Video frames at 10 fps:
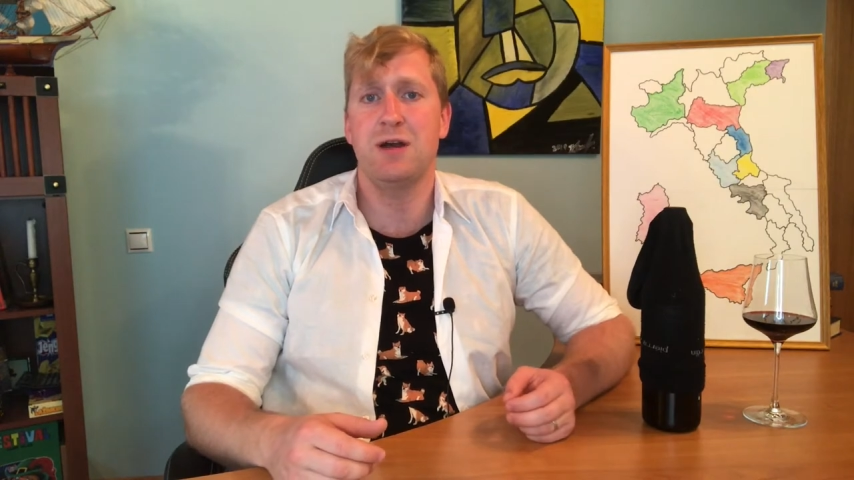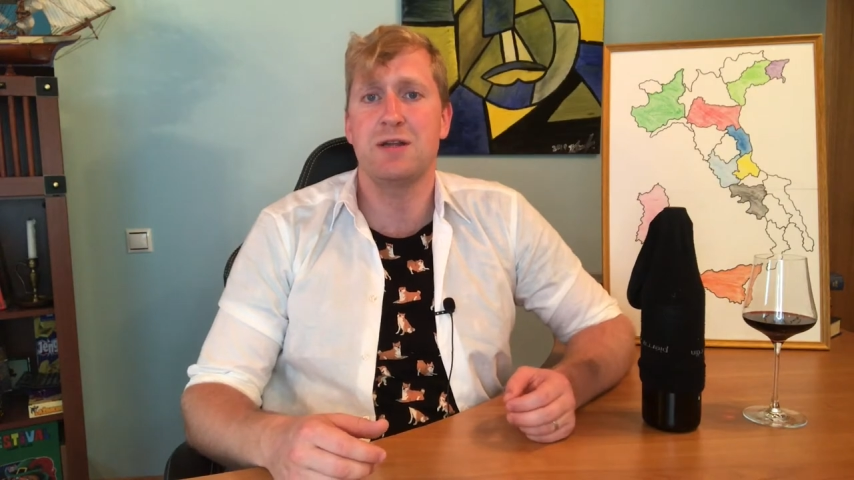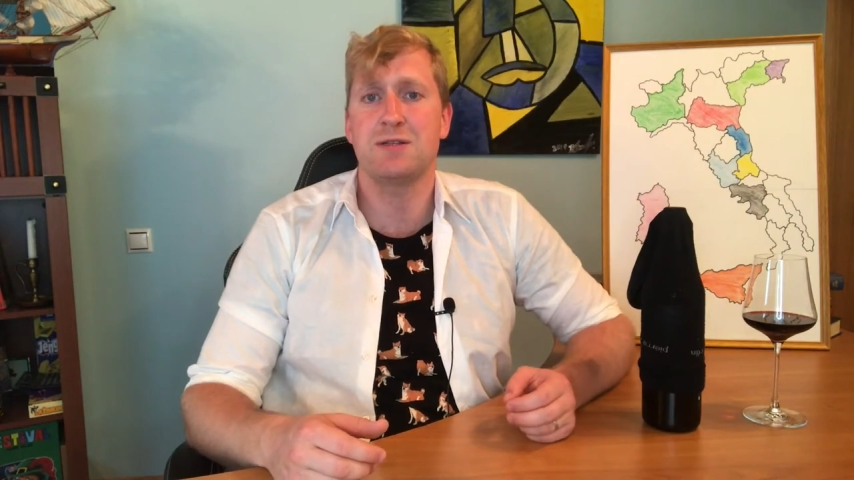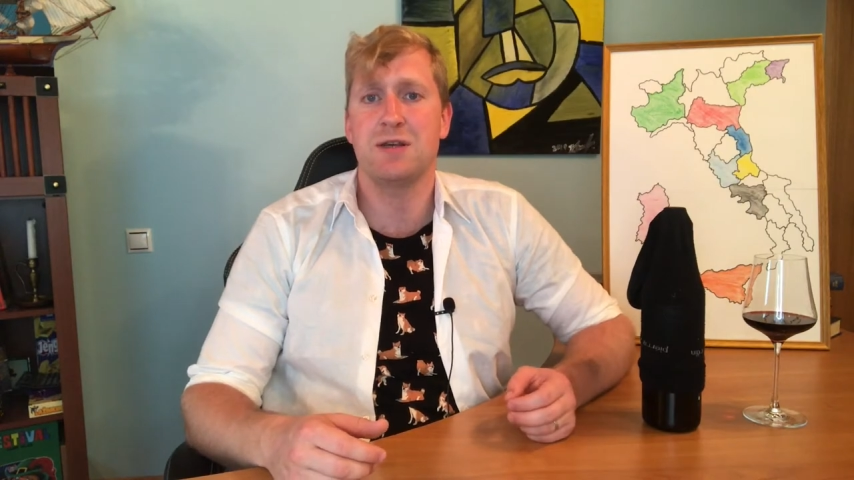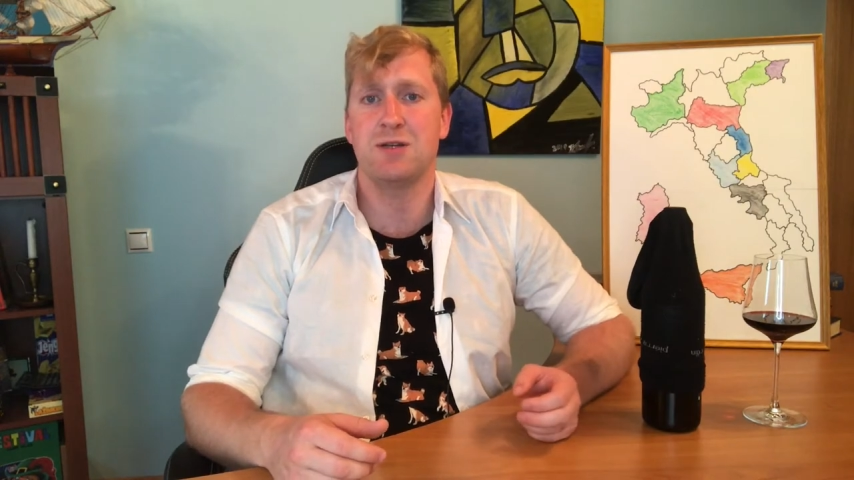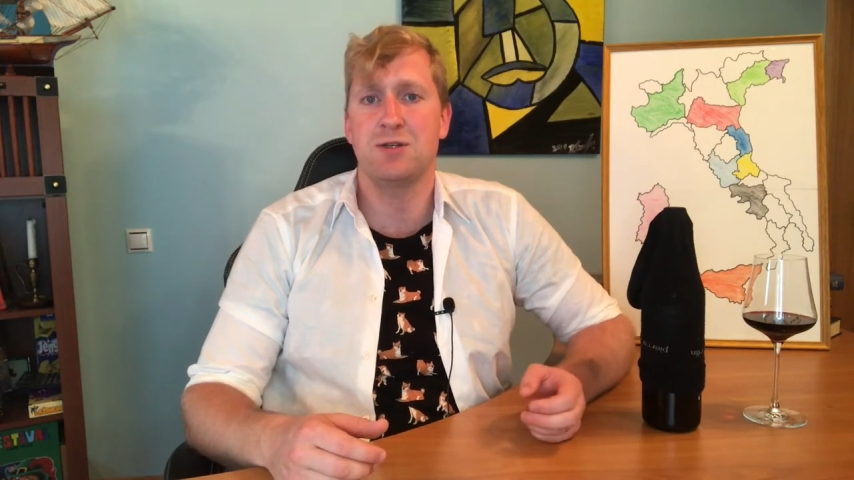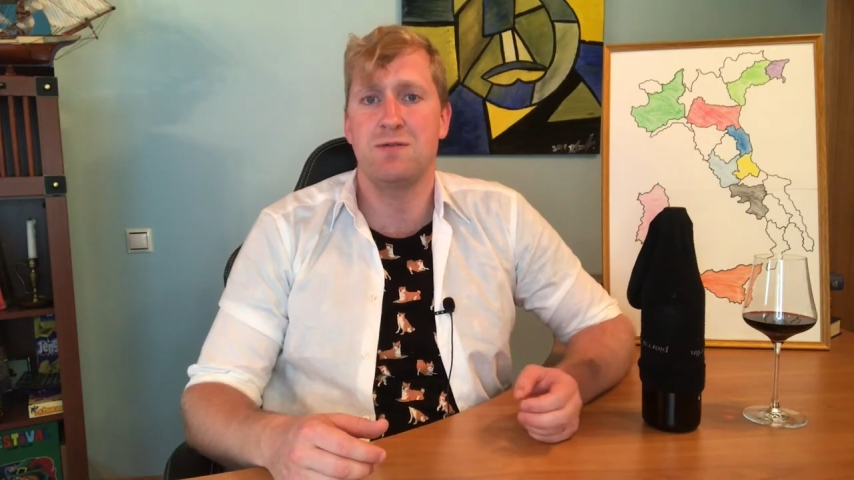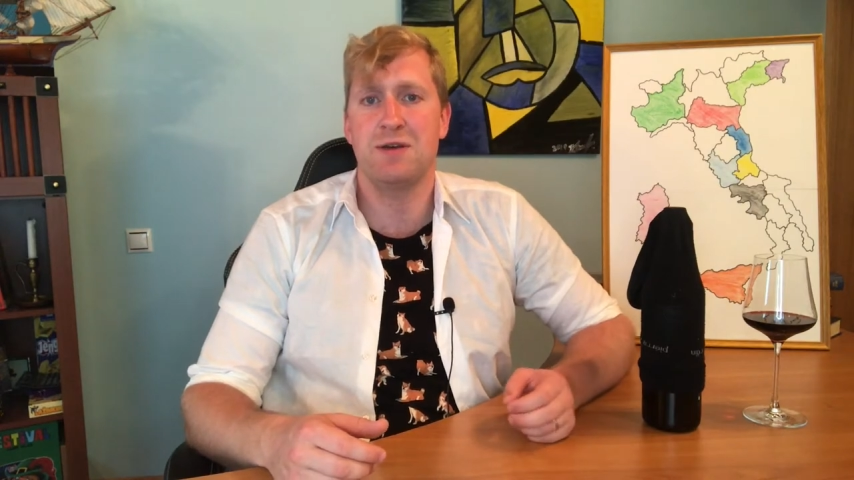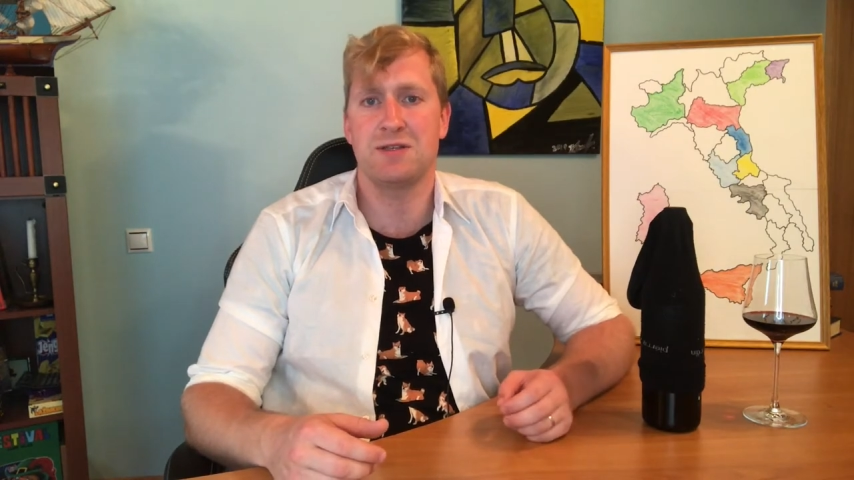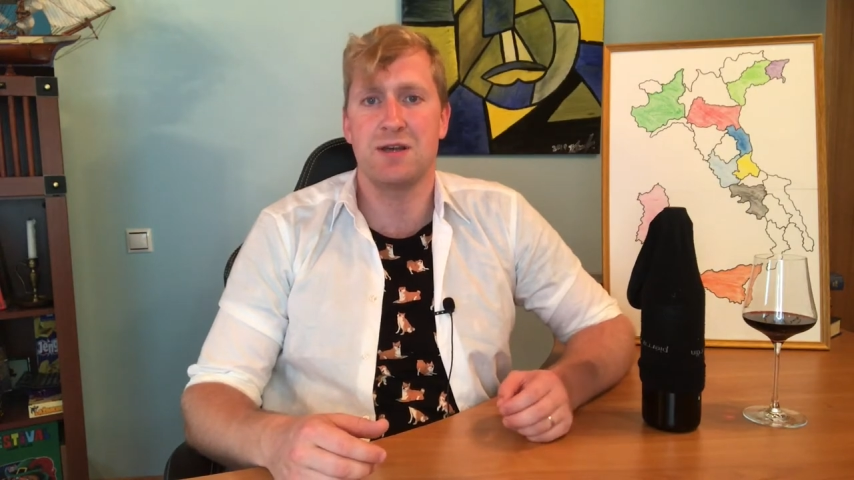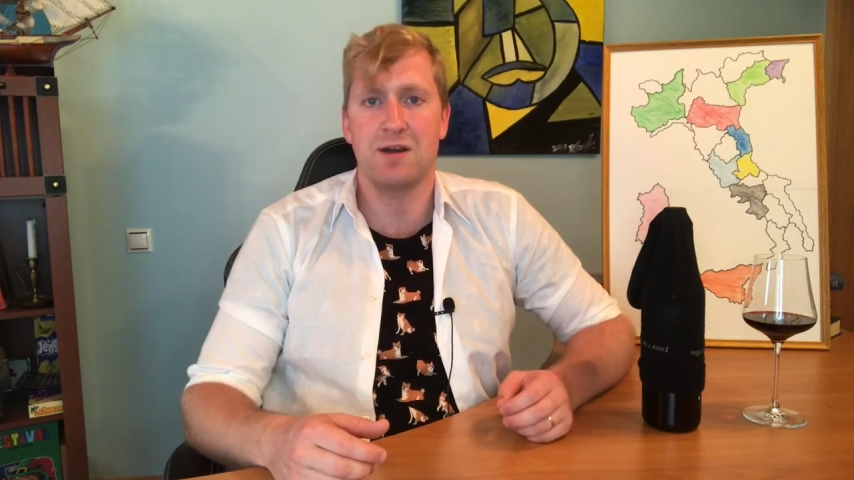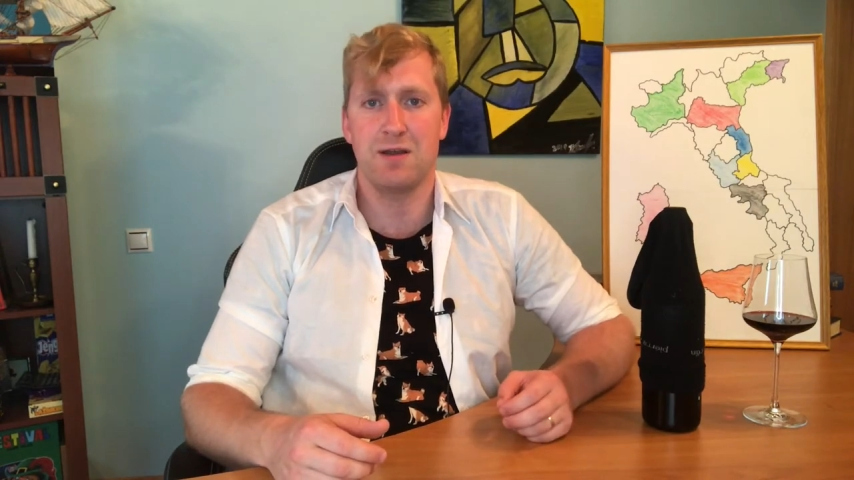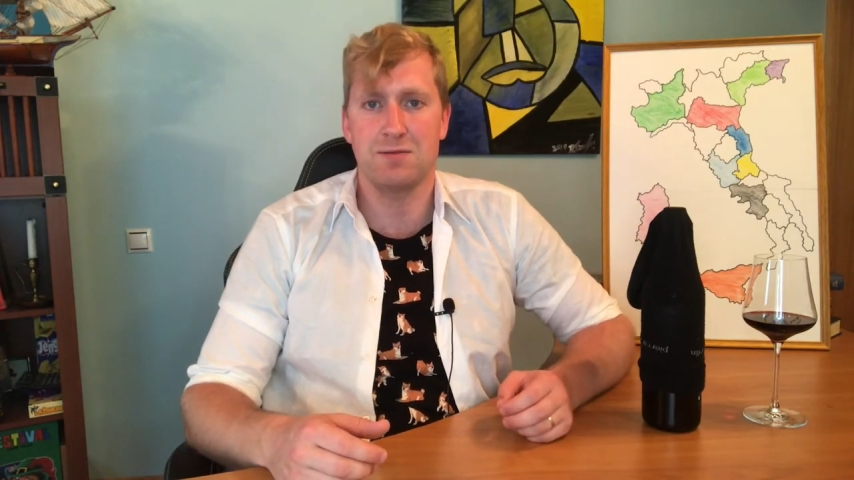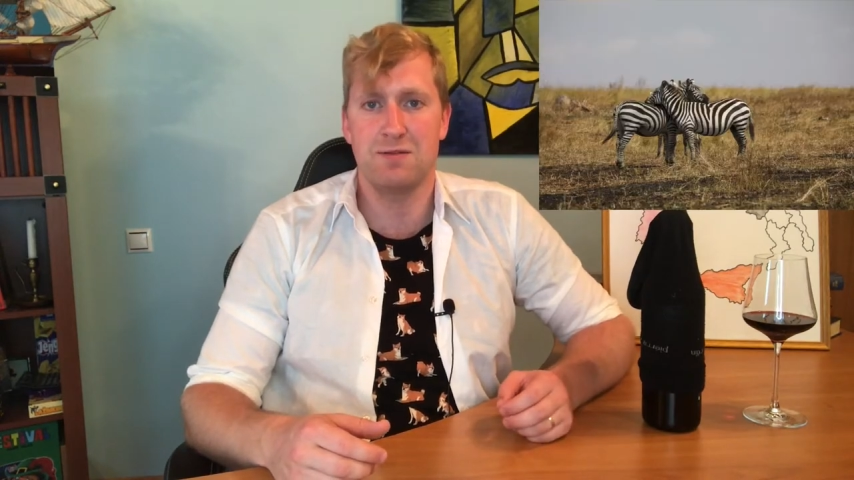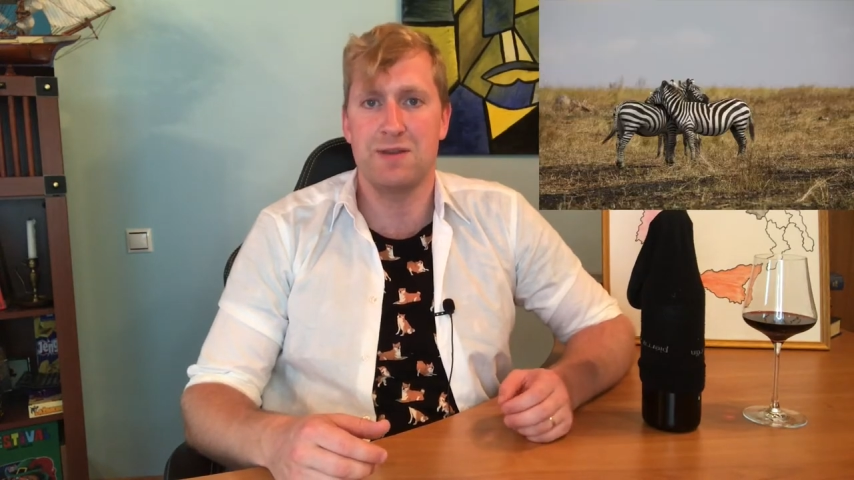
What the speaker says: and Sangiovese grapes,